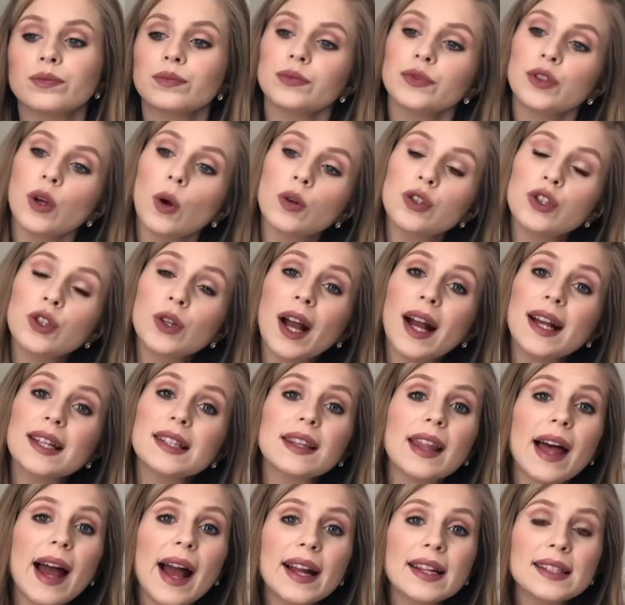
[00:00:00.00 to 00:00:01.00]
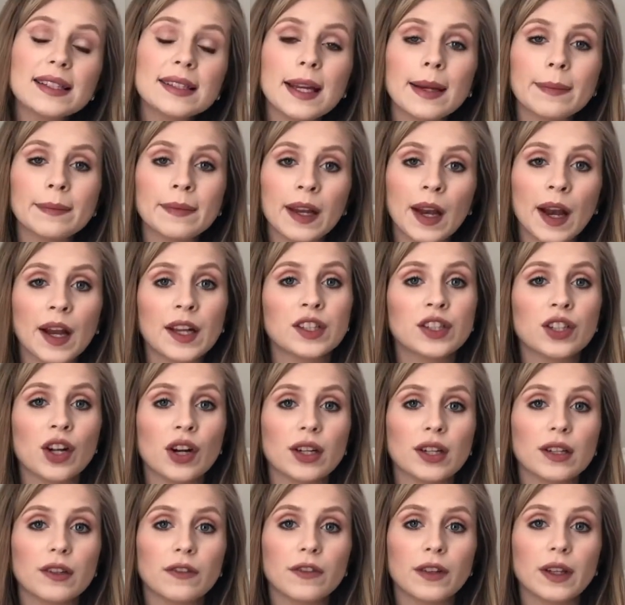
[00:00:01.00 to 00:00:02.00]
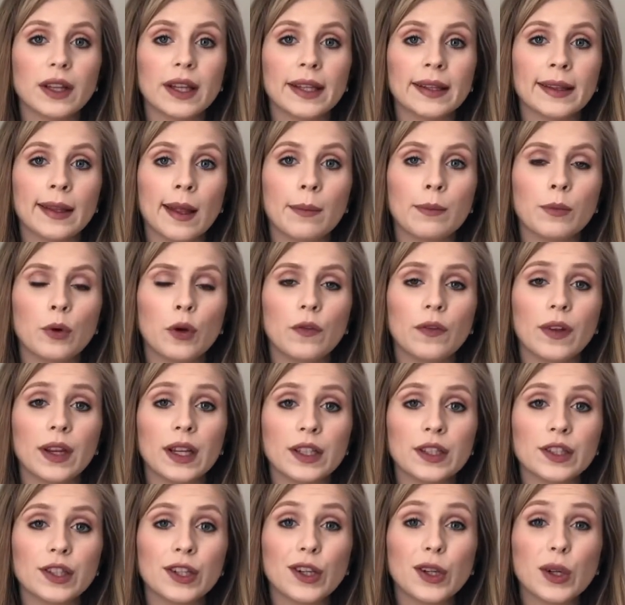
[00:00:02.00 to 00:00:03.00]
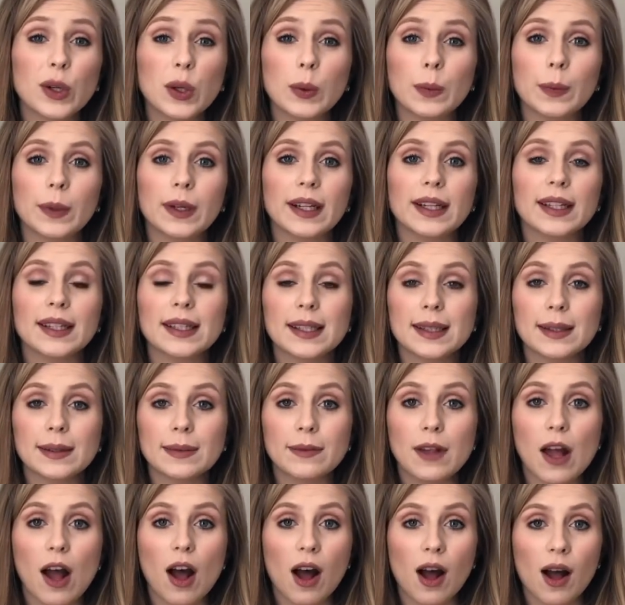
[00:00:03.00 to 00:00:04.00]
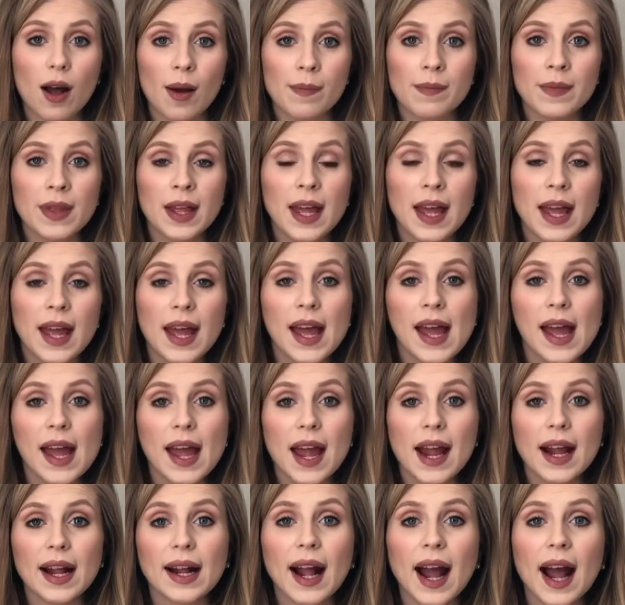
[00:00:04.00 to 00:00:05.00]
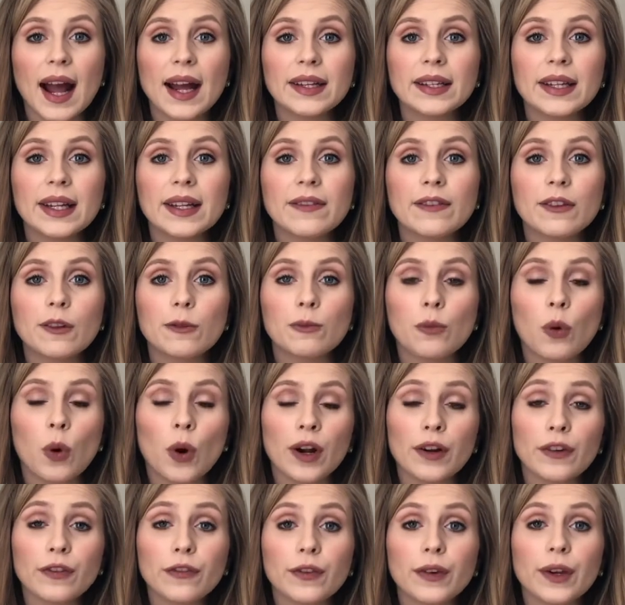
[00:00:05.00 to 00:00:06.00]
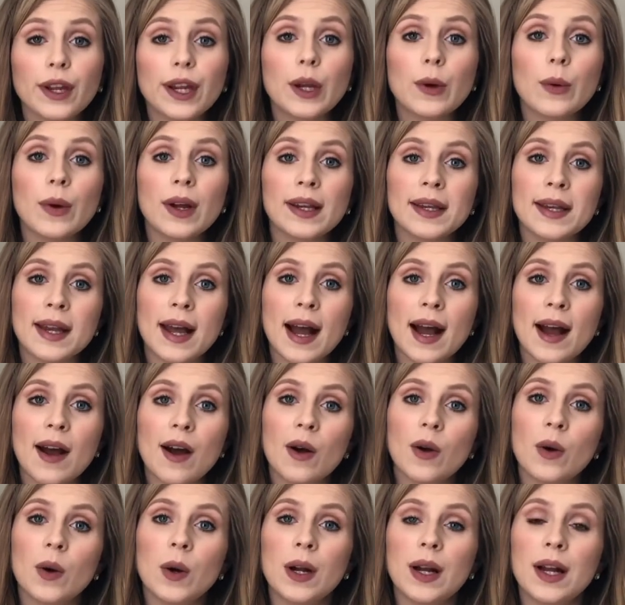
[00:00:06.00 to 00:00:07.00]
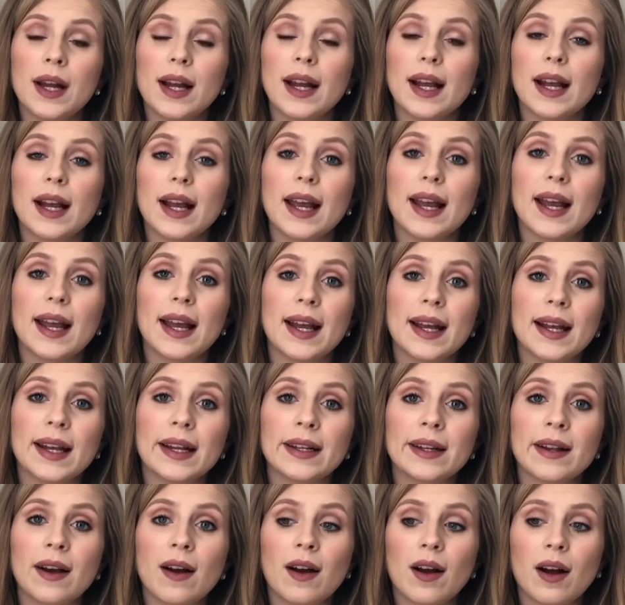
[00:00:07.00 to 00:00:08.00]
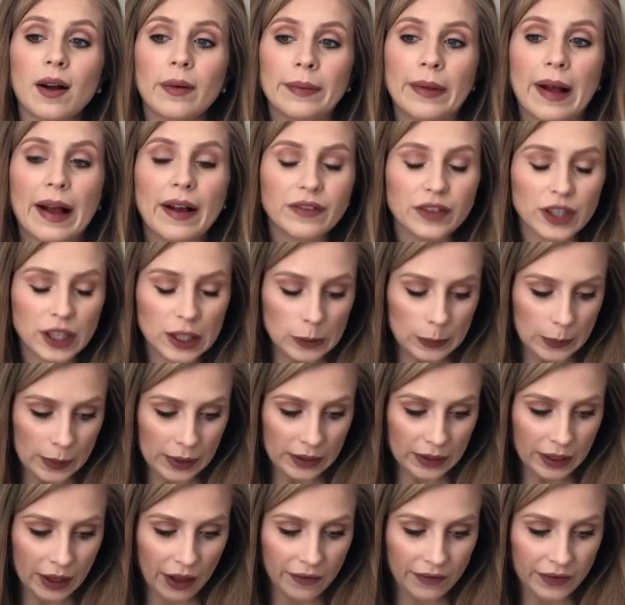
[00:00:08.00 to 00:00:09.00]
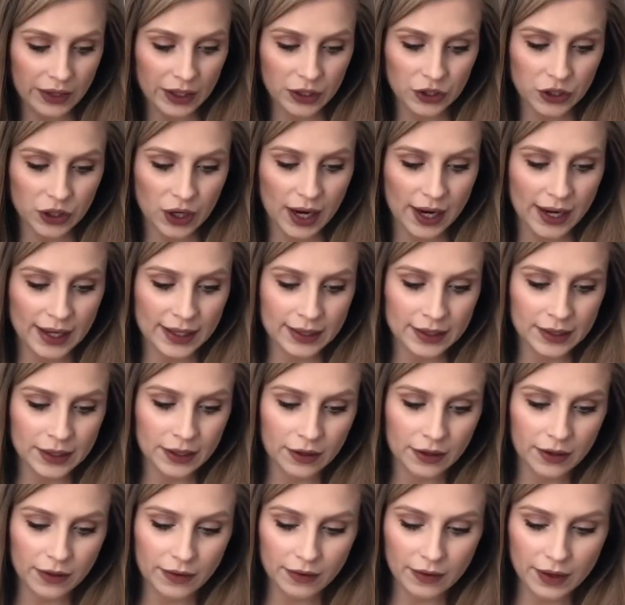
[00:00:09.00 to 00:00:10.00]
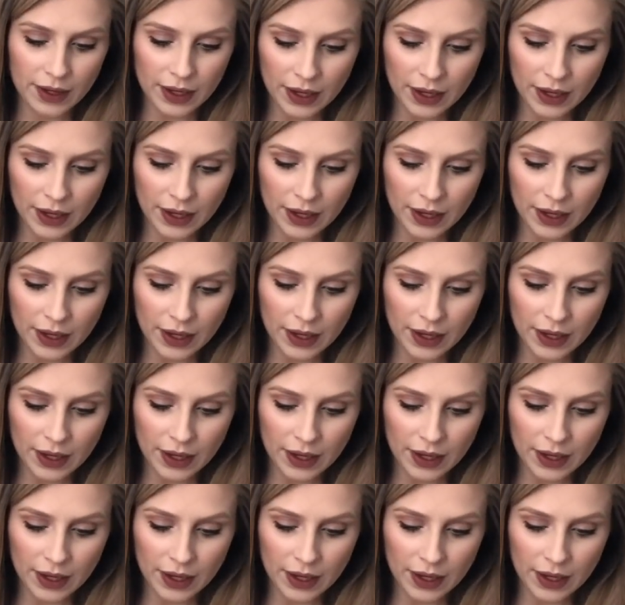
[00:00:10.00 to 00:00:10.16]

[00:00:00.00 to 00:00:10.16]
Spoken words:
told you guys last time that I started feeling them moving too, but it's gotten even more frequent now. And I've just been loving trying to